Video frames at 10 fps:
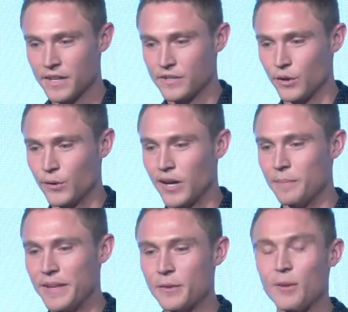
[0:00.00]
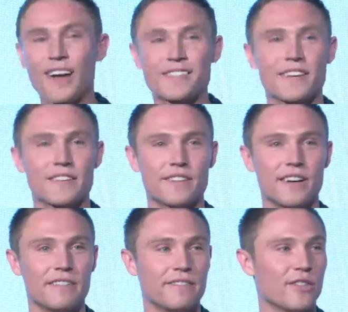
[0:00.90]
So in the process
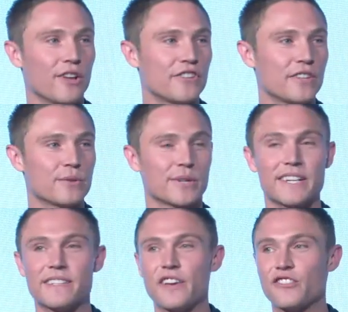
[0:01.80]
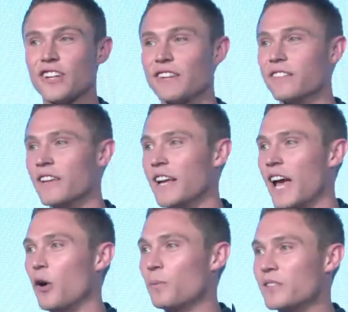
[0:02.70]
of launching this organization, I've
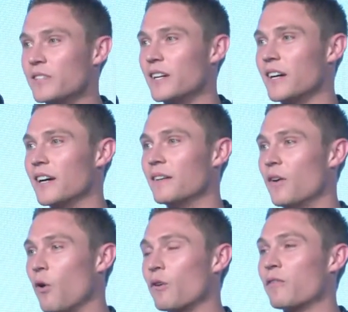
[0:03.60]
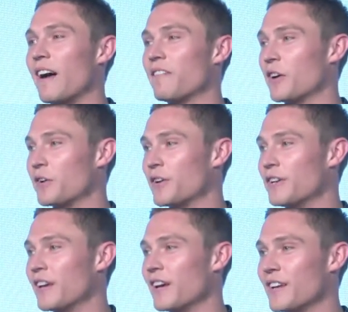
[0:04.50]
helped over 500
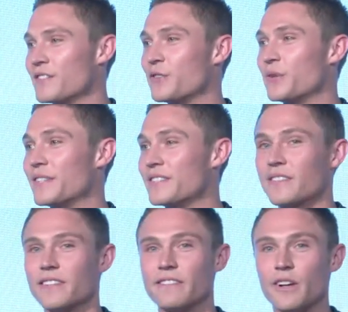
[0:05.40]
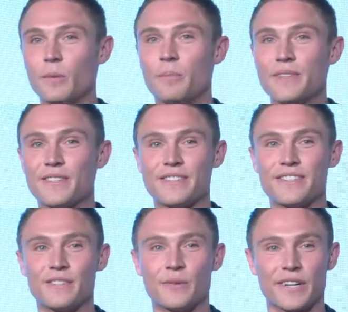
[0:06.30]
students develop
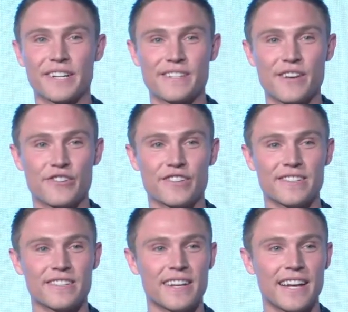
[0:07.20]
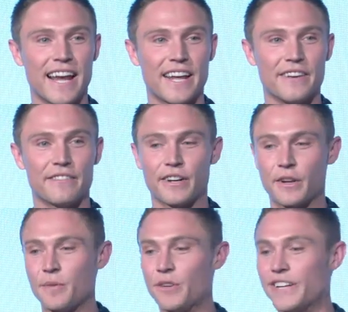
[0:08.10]
businesses and organizations and different
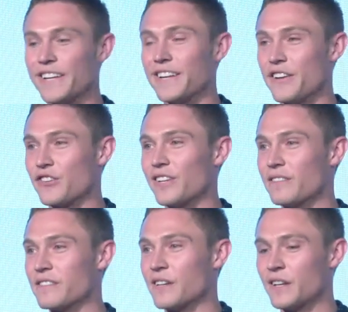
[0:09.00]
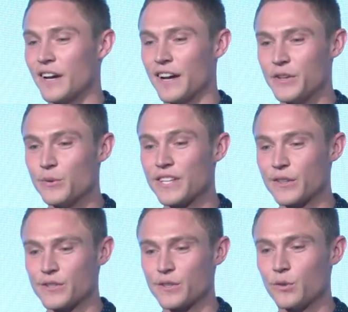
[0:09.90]
community initiatives using
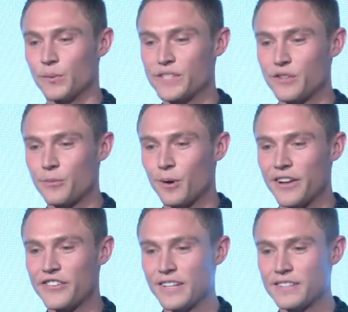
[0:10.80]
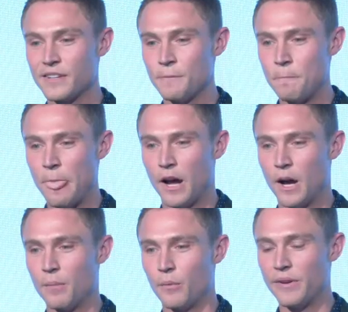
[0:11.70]
their school research projects.
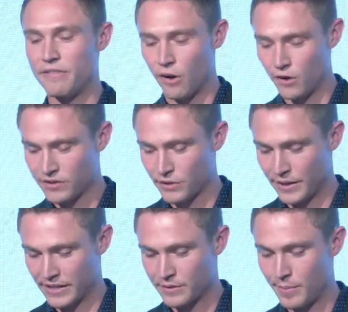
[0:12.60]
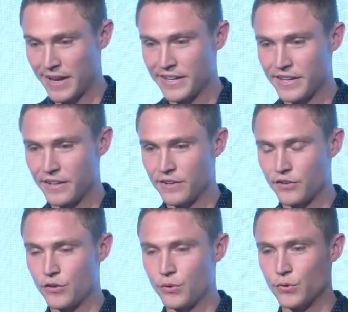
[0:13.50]
We've also expanded
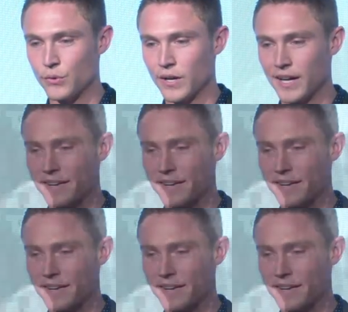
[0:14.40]
to